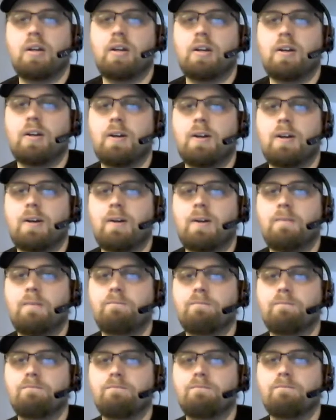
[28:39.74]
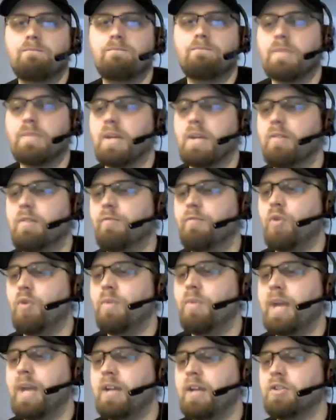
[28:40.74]
the end step, if no
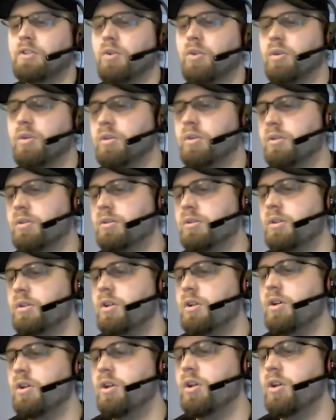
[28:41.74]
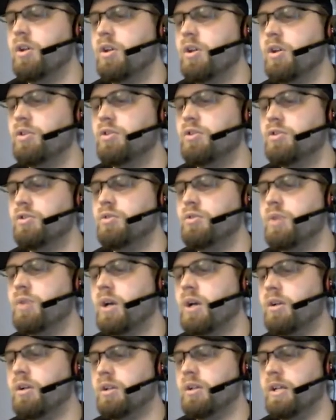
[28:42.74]
creatures are on the battlefield, you
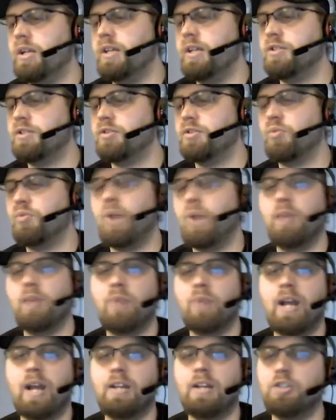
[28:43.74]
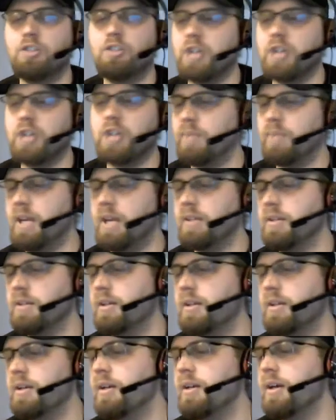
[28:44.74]
sacrifice Pyrohemia.
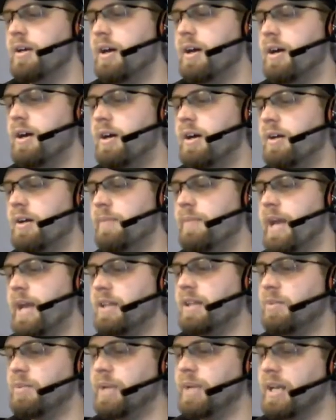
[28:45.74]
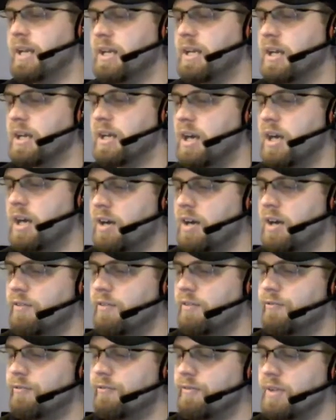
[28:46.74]
You can pay 1 red. It deals 1
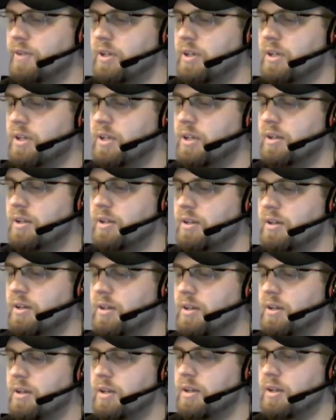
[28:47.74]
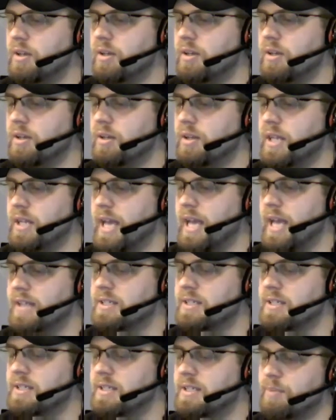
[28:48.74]
damage to each creature and
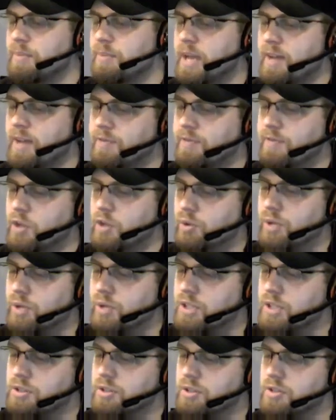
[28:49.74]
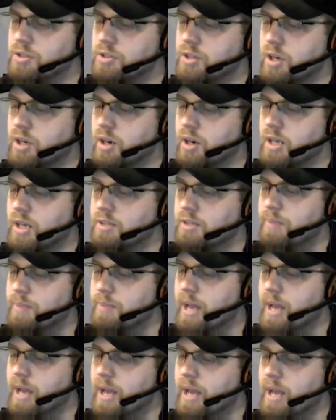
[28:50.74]
each player. That's going to
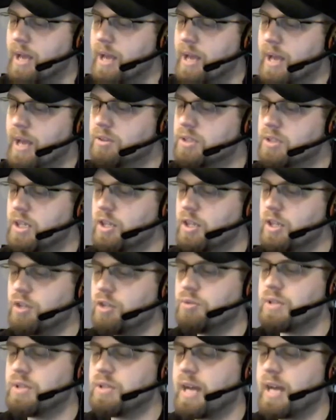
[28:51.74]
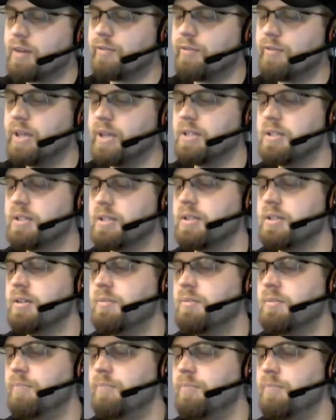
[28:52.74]
get nuts with our
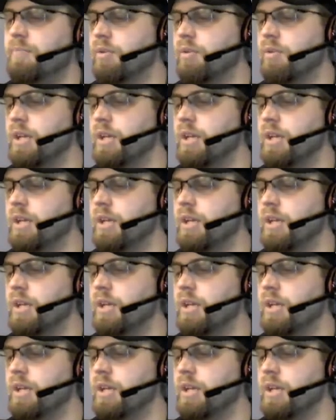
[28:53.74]
enraged